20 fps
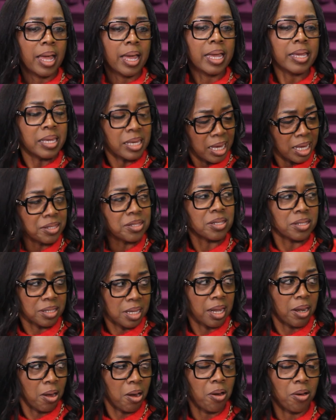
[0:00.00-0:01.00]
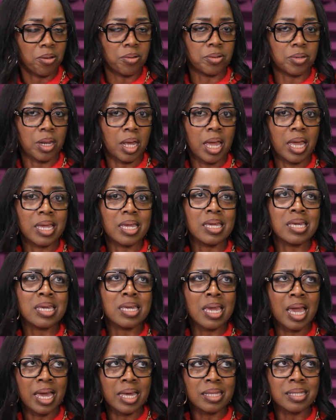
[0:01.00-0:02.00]
yes, it's going to hurt.
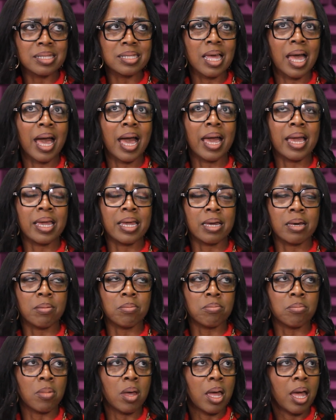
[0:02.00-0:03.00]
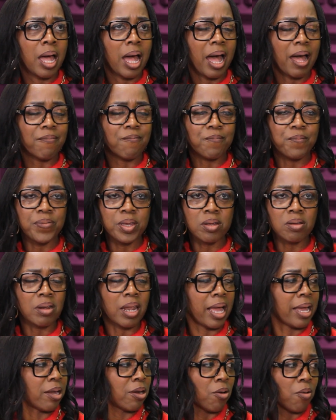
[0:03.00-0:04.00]
Yes, I feel
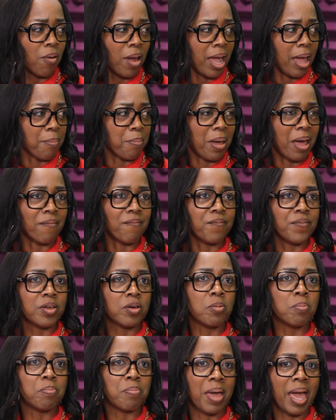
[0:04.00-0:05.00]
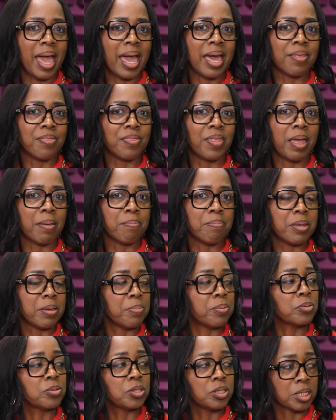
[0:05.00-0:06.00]
like crap. I feel bad that
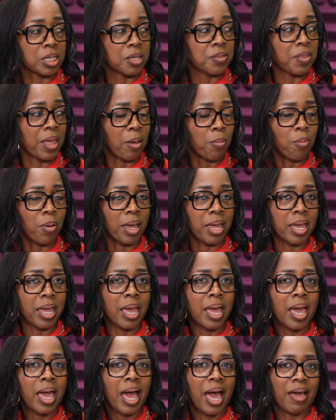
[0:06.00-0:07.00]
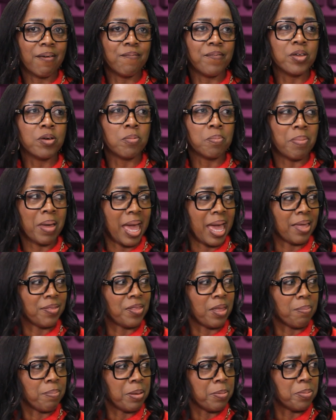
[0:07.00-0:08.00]
people took it that way. I feel bad
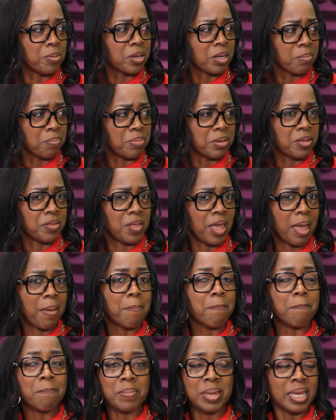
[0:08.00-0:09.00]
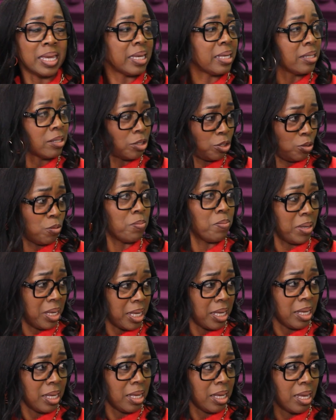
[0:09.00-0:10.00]
that people can be that mean to
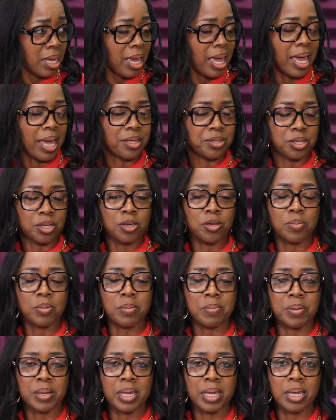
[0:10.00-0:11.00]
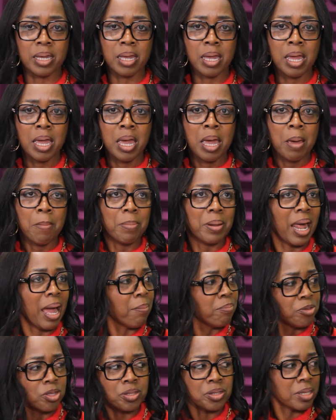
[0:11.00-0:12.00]
me as a human being. But
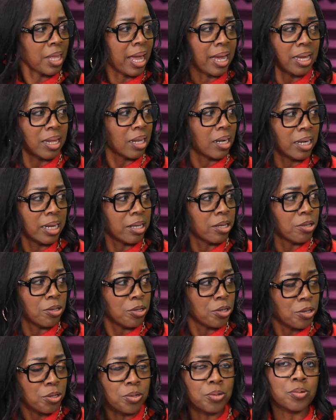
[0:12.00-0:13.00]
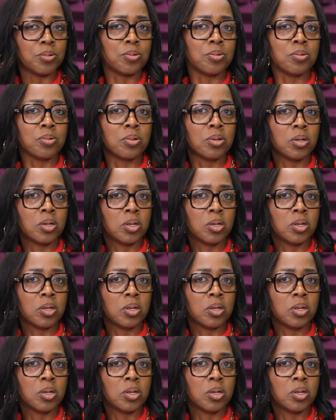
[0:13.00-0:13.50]
I'm just not going to let you